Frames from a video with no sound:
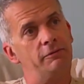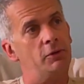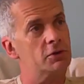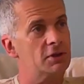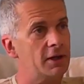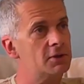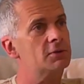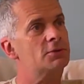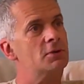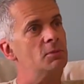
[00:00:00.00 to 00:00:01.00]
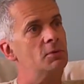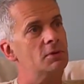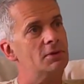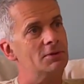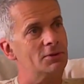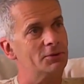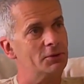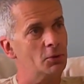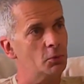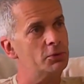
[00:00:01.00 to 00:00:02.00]
First Nations communities on
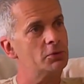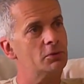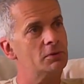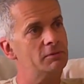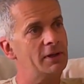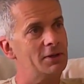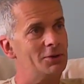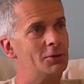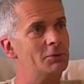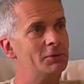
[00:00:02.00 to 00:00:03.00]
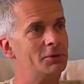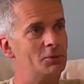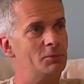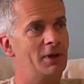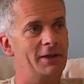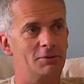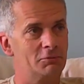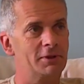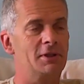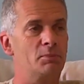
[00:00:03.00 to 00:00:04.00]
the north shore of Lake Huron who played a
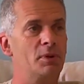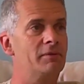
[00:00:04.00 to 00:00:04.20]
really